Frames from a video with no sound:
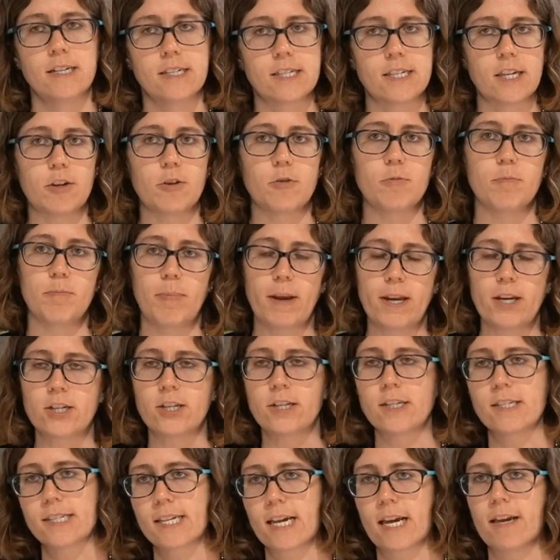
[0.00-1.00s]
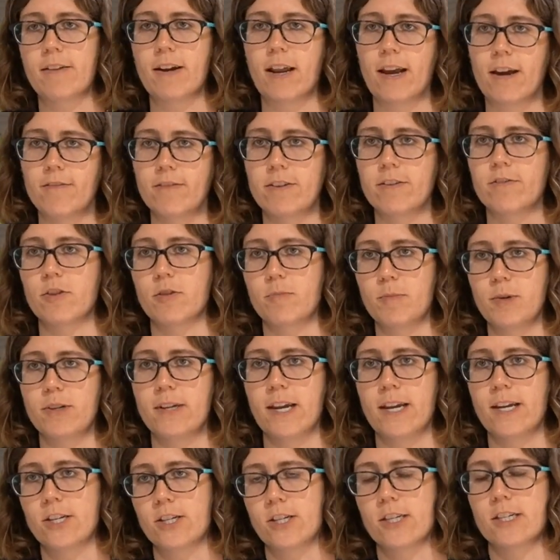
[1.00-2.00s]
So patients can have different
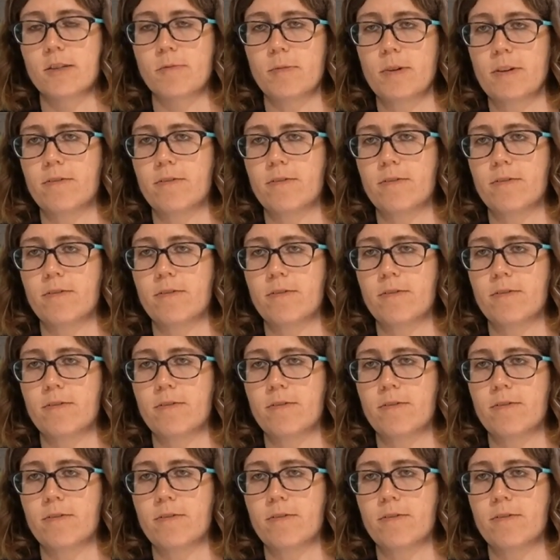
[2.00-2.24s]
mutations.